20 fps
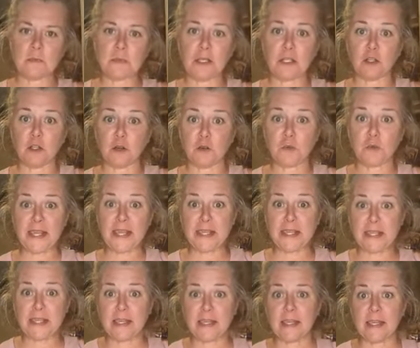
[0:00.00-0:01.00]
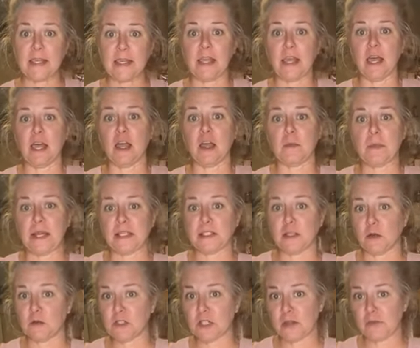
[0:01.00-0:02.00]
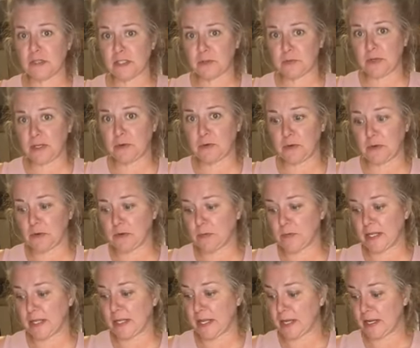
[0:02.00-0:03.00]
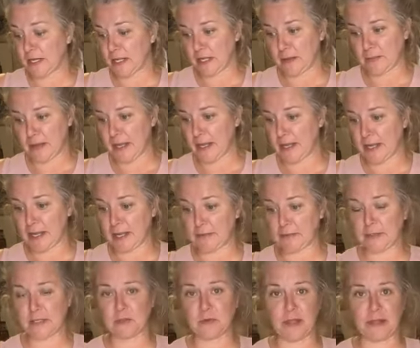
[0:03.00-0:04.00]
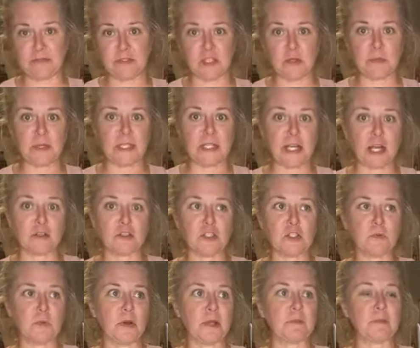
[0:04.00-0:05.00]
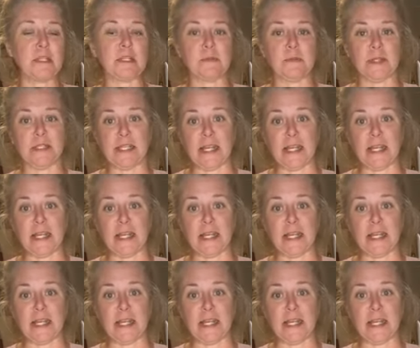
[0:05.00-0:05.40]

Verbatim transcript: it's been a long week. Um, I told y'all this week we would be kind of MIA because we have so many doctor's appointments.